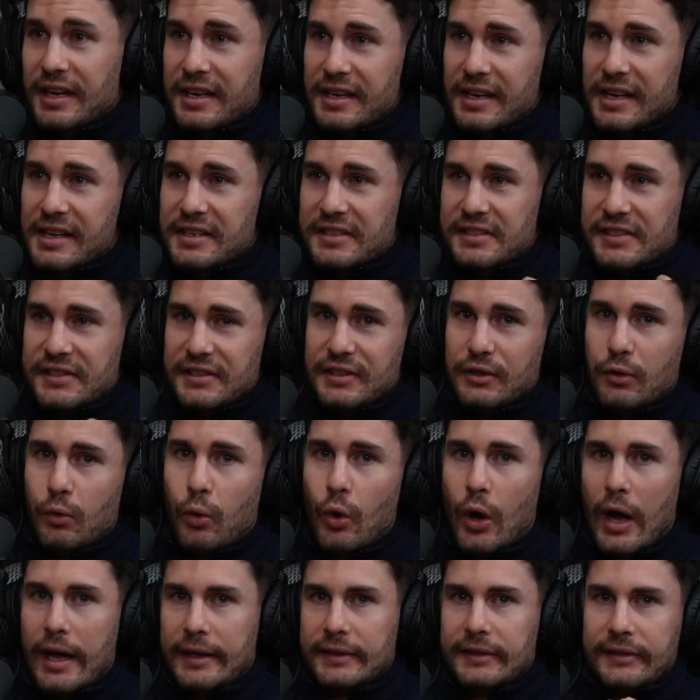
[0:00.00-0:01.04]
it is
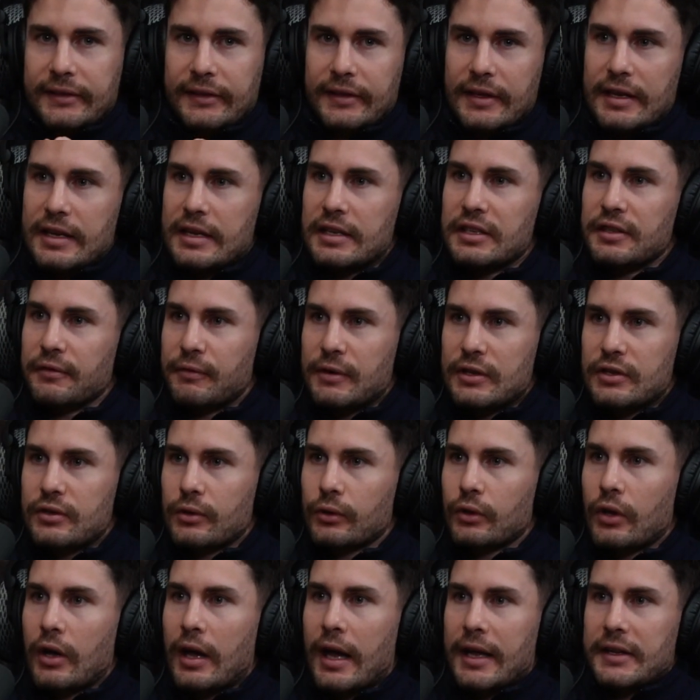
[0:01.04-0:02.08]
quite
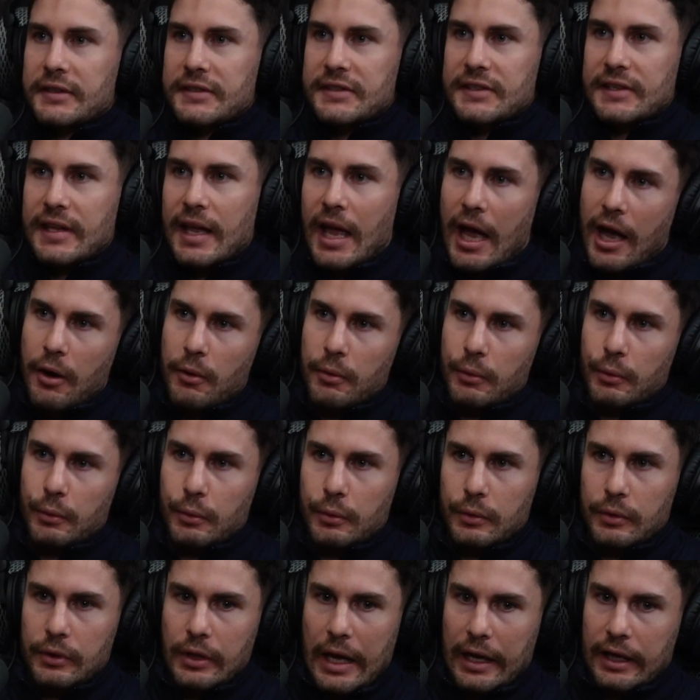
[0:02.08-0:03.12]
individualized how
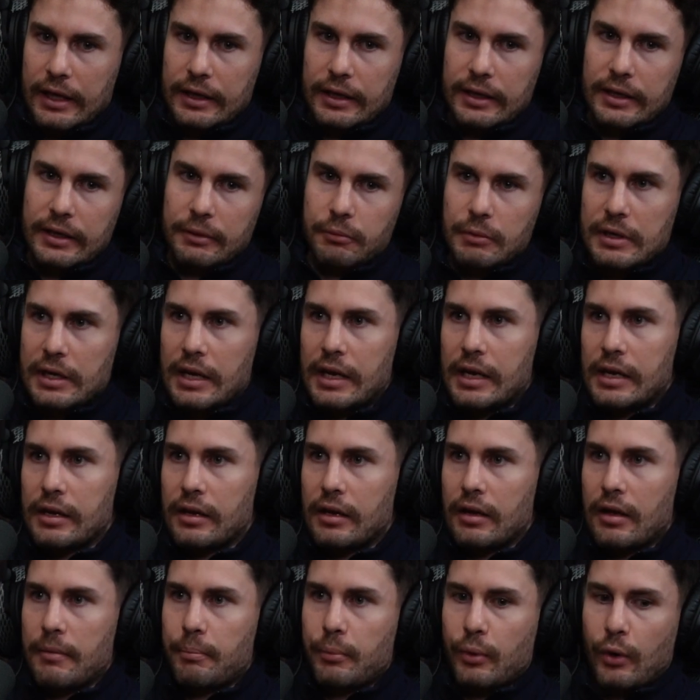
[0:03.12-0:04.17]
like we need
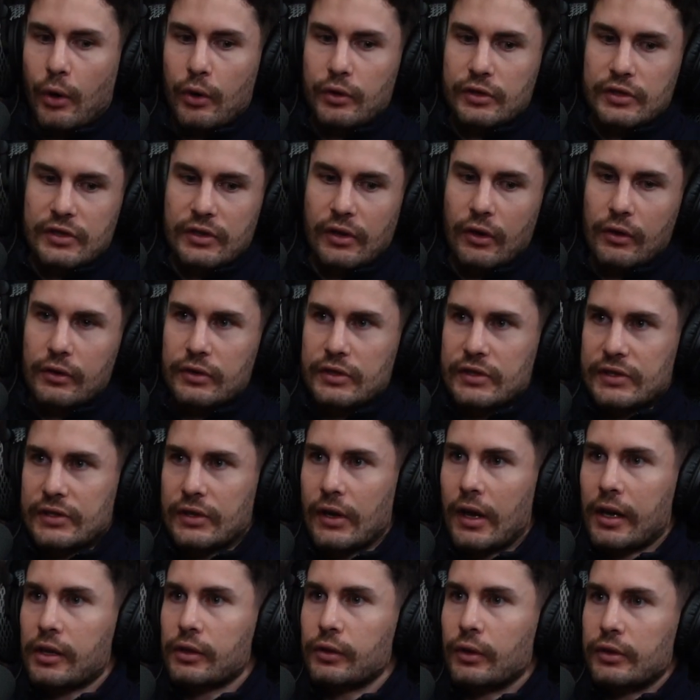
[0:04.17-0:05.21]
to approach those
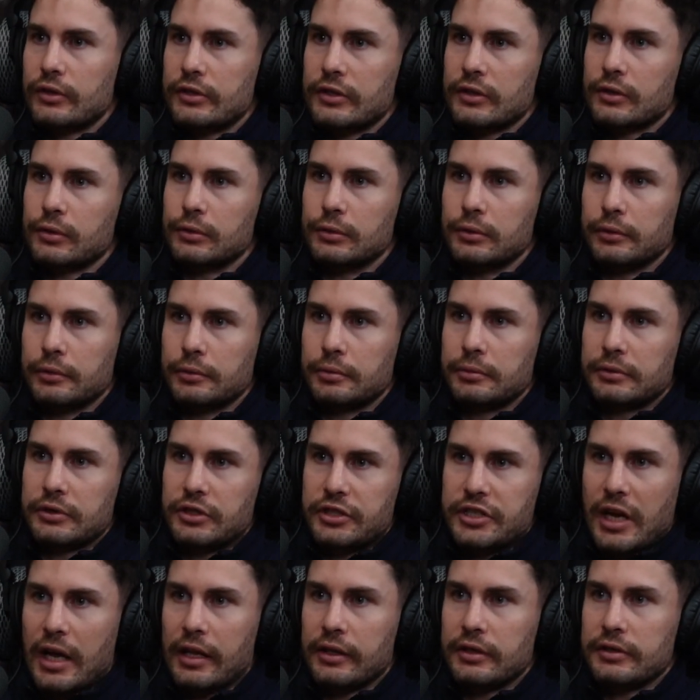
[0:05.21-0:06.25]
psychological
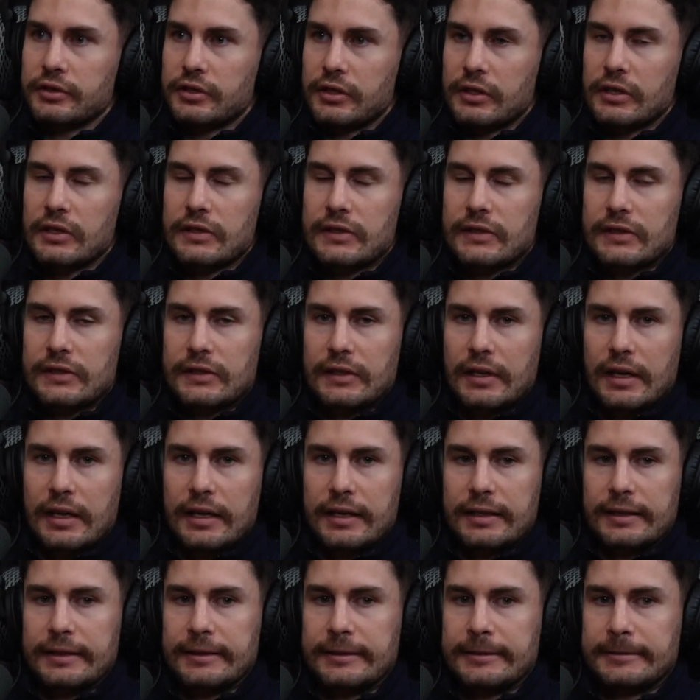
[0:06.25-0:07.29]
challenges.
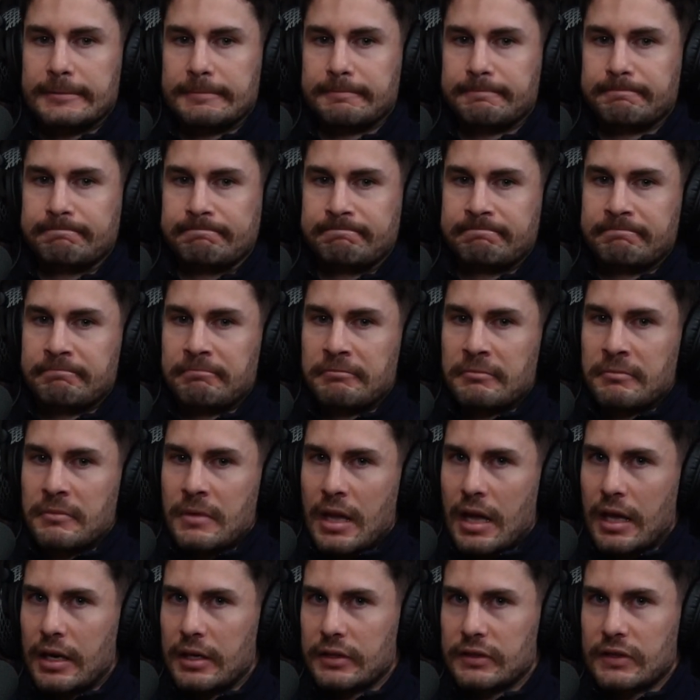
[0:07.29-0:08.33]
And
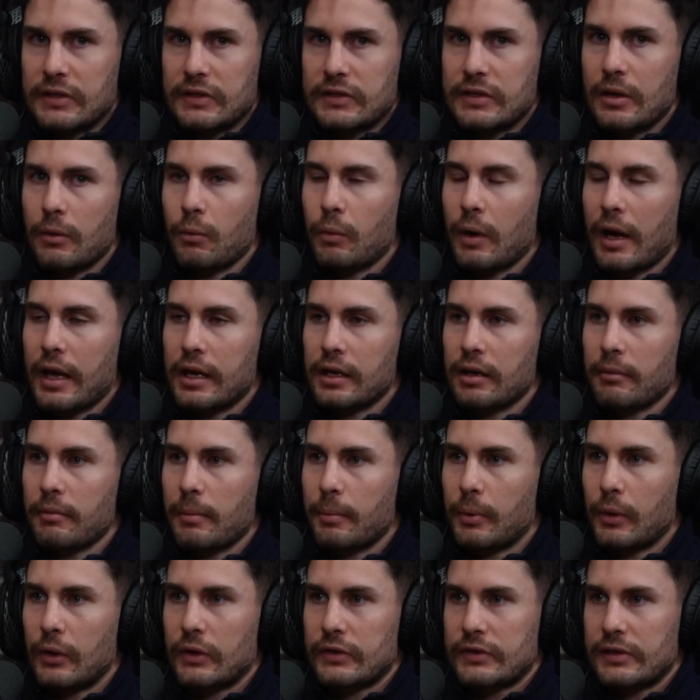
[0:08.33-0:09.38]
it's just, weighing up
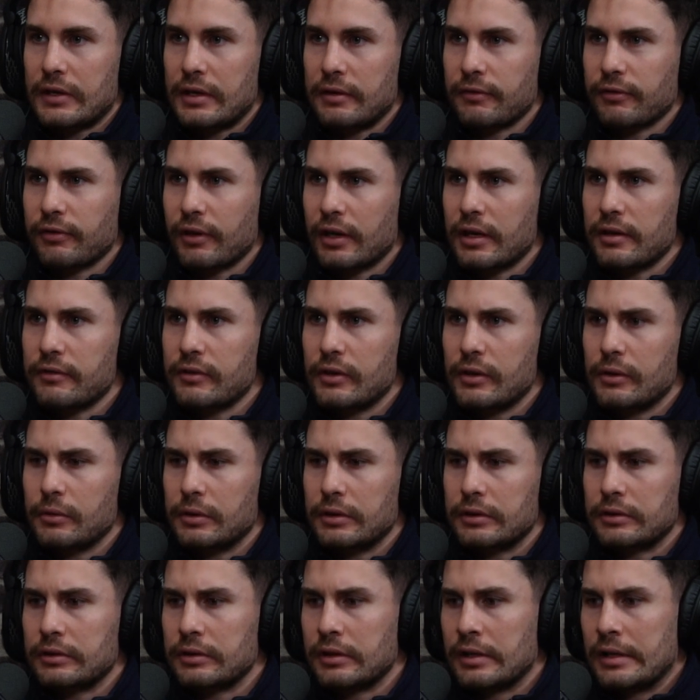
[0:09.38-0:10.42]
the person in front of you
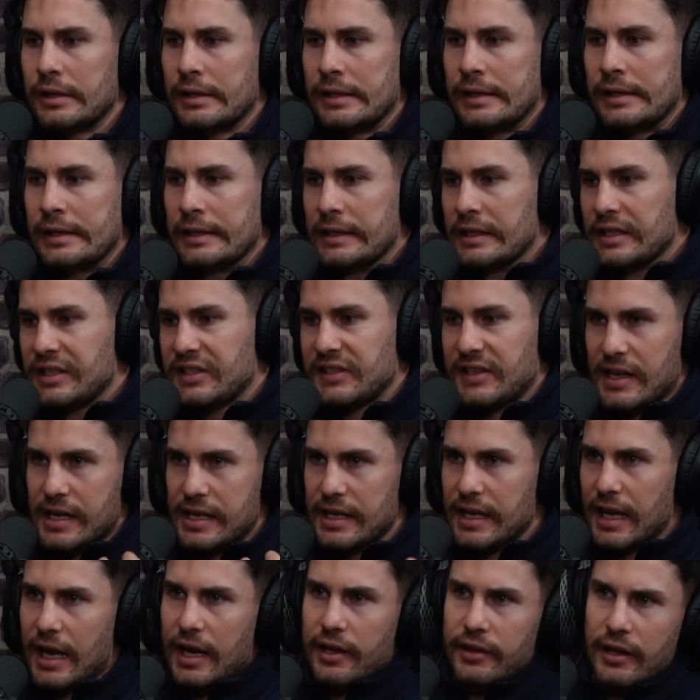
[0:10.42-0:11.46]
and
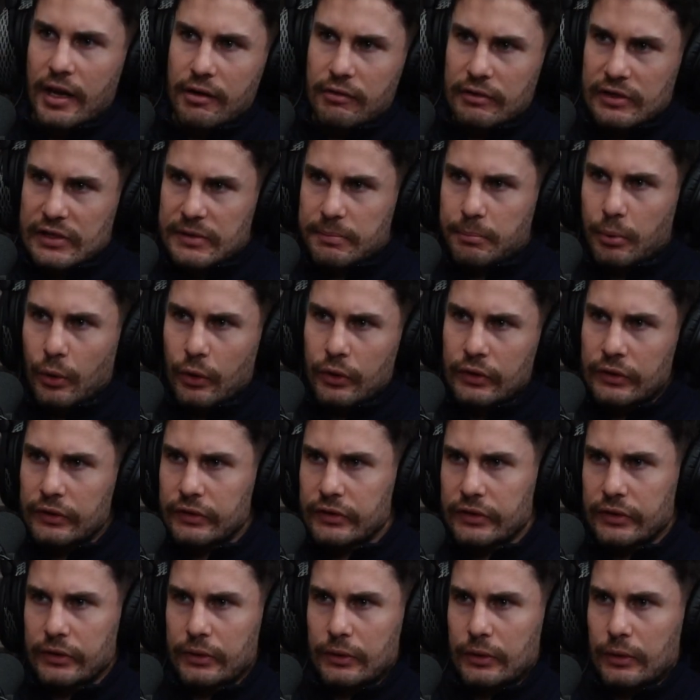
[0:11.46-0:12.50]
seeing how they respond
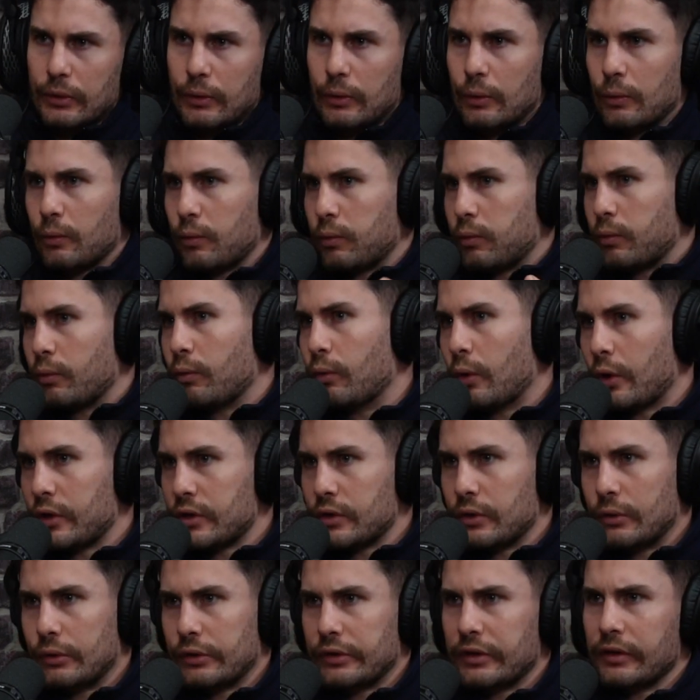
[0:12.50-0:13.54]
to what
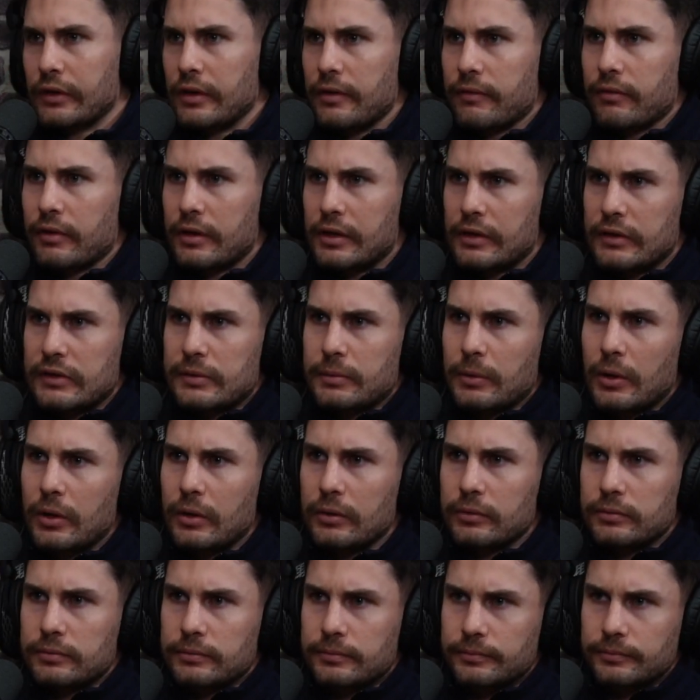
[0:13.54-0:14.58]
you're delivering as
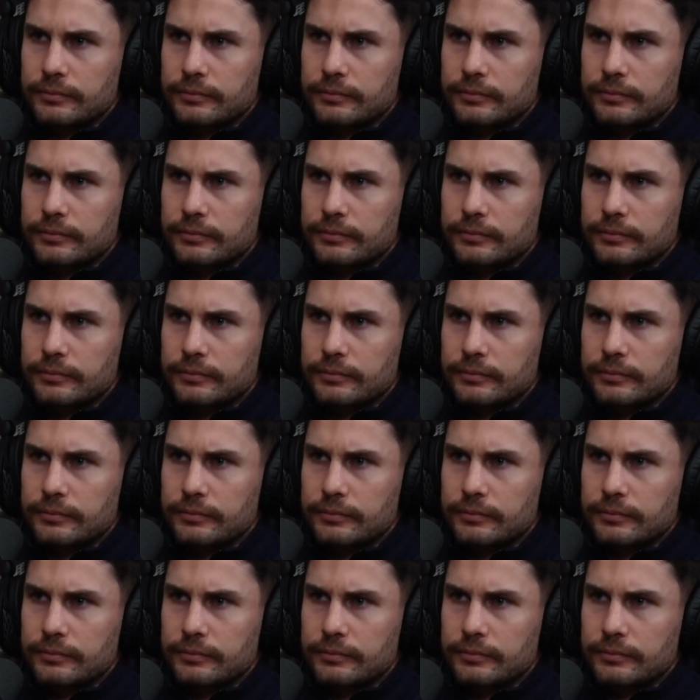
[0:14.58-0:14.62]
well.